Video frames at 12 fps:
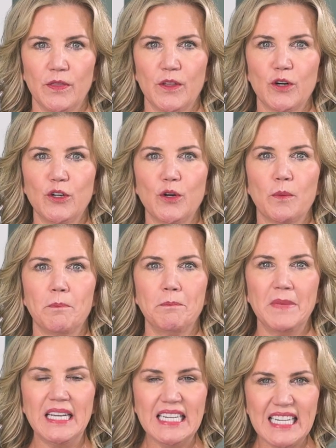They're your
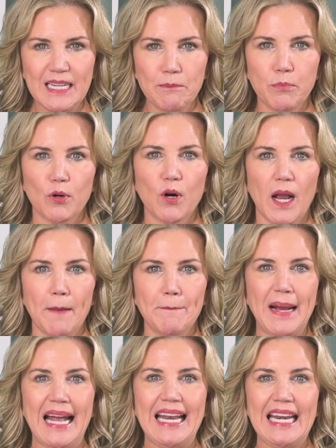meeting
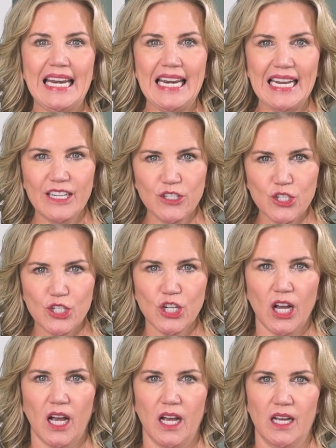prep
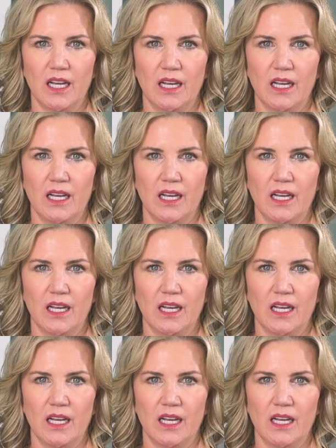ninja.